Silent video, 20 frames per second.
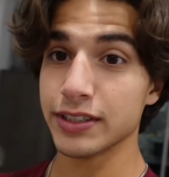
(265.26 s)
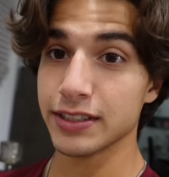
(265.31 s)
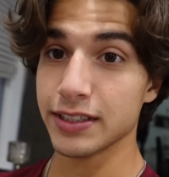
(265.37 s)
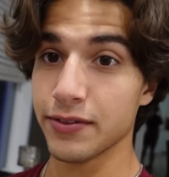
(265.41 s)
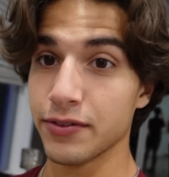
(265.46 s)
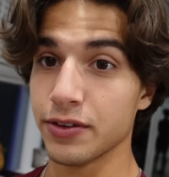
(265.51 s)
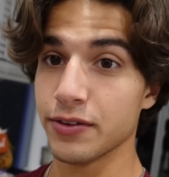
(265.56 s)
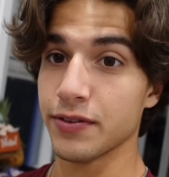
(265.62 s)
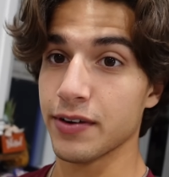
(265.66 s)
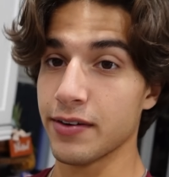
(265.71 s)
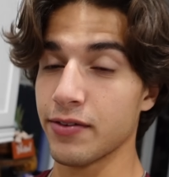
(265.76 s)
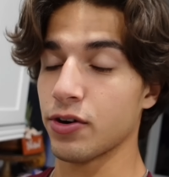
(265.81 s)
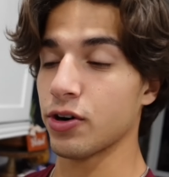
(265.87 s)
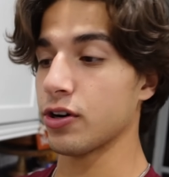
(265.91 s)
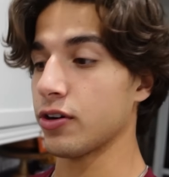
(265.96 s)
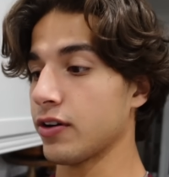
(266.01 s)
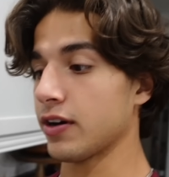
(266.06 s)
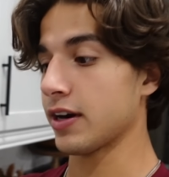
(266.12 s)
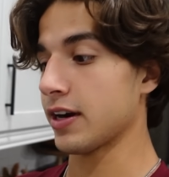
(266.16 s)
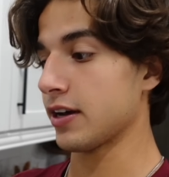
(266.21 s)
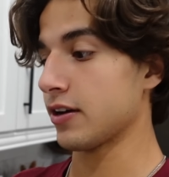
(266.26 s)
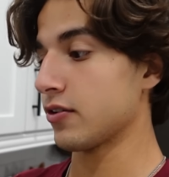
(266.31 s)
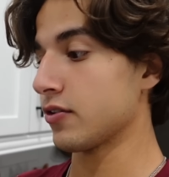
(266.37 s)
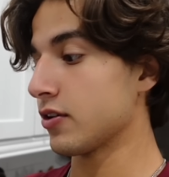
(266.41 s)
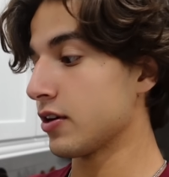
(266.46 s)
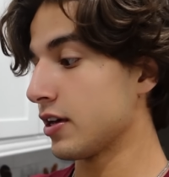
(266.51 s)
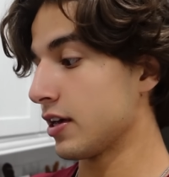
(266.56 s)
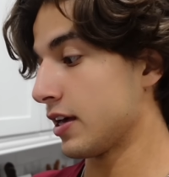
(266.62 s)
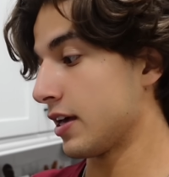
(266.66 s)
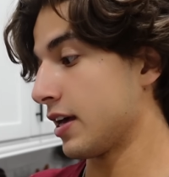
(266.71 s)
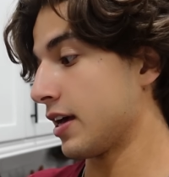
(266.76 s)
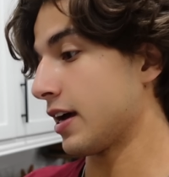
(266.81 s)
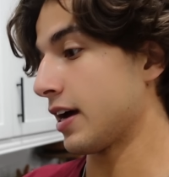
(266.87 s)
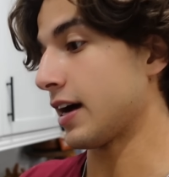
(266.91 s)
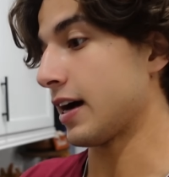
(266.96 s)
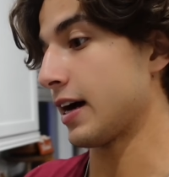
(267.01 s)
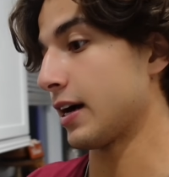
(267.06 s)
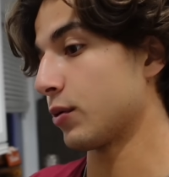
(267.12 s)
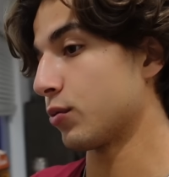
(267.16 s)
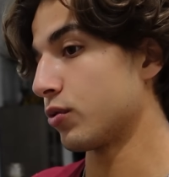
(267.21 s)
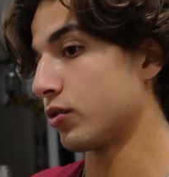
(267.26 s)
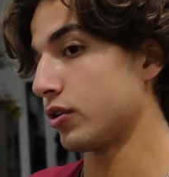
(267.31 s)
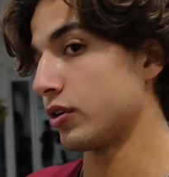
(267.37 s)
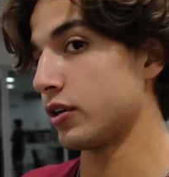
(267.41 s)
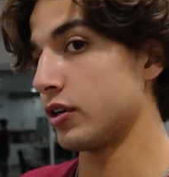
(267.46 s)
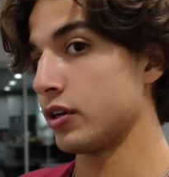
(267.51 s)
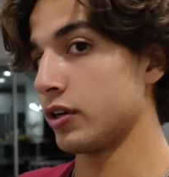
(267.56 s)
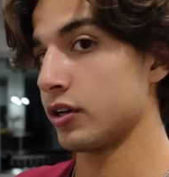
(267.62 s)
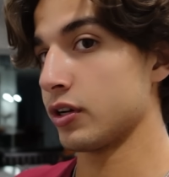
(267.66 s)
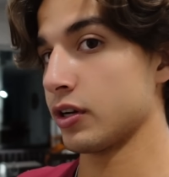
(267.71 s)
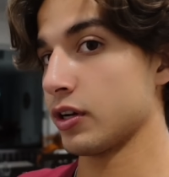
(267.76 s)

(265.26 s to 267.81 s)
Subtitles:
75 hard right now, I would